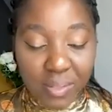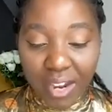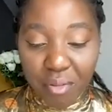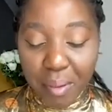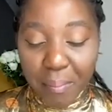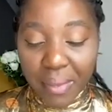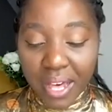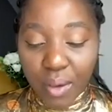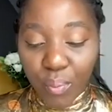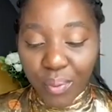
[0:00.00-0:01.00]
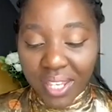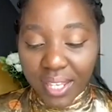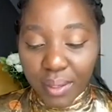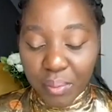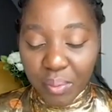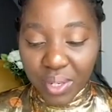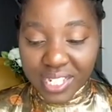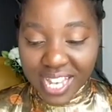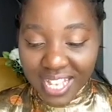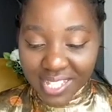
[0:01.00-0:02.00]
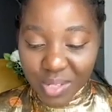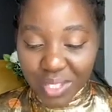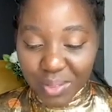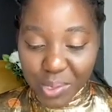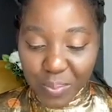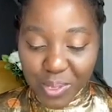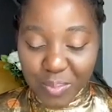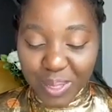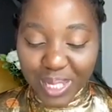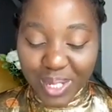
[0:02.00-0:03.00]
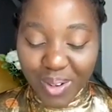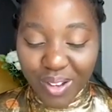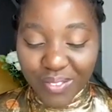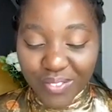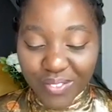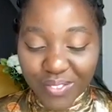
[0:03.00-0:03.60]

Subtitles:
I remember we were tasked with the responsibility of